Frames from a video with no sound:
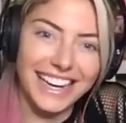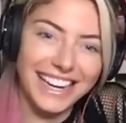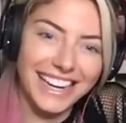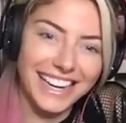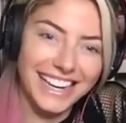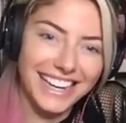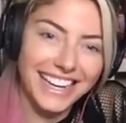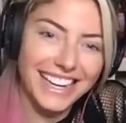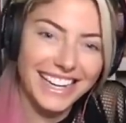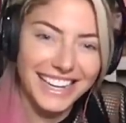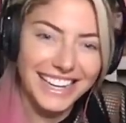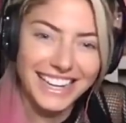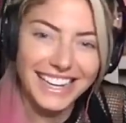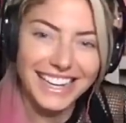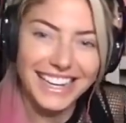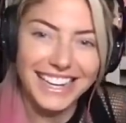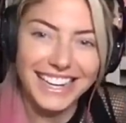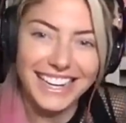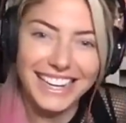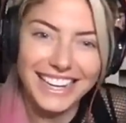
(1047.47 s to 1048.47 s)

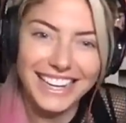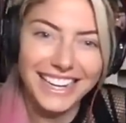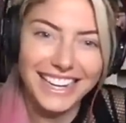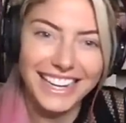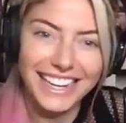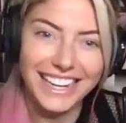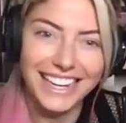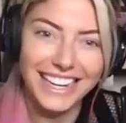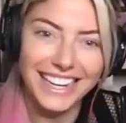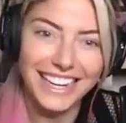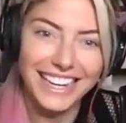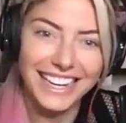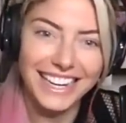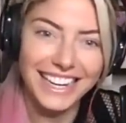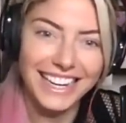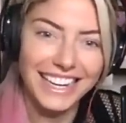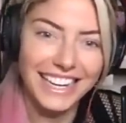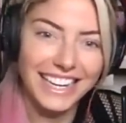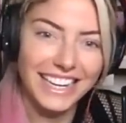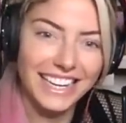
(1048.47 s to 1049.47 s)

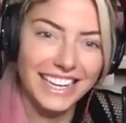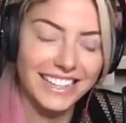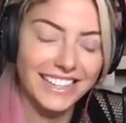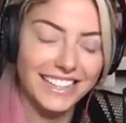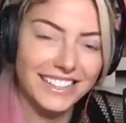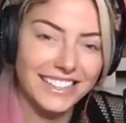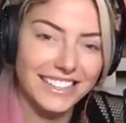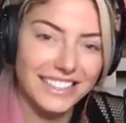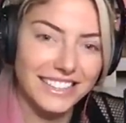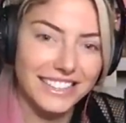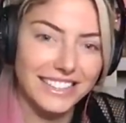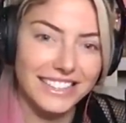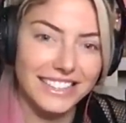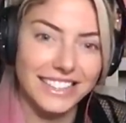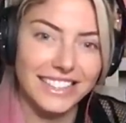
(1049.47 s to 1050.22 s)
(not speaking)